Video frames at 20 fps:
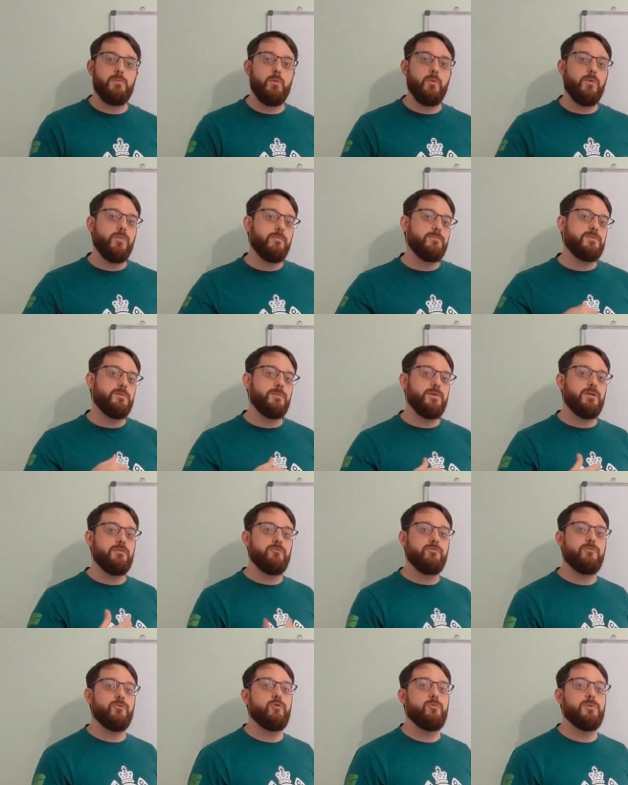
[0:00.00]
we want them to be
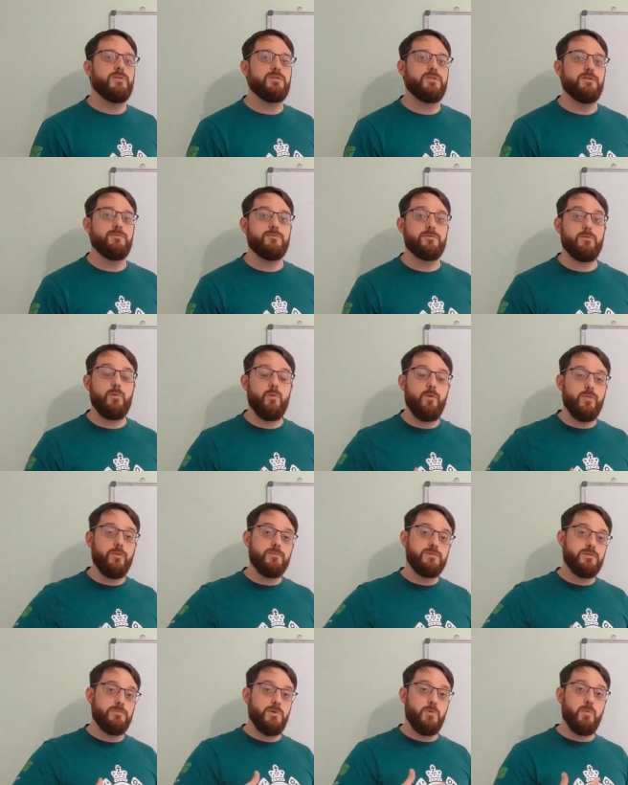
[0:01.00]
informative. So we want
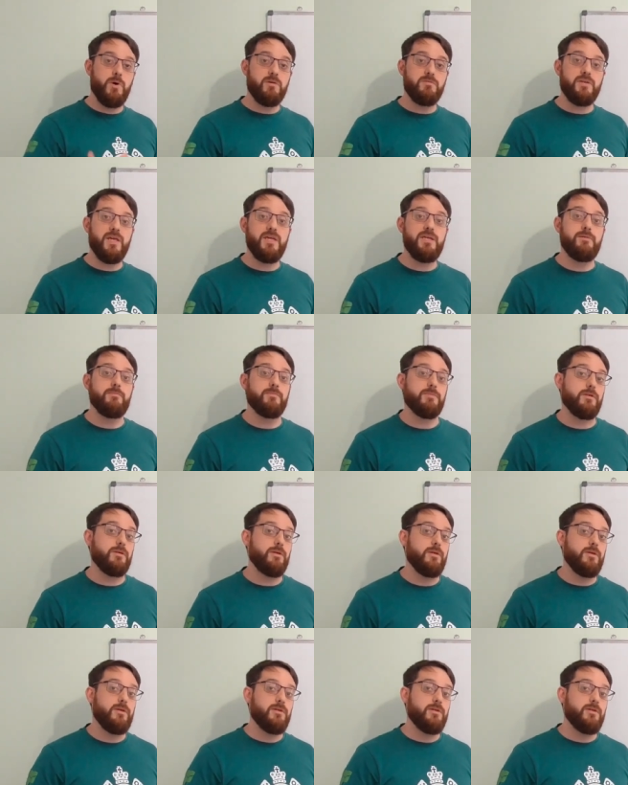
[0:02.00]
them to be well named.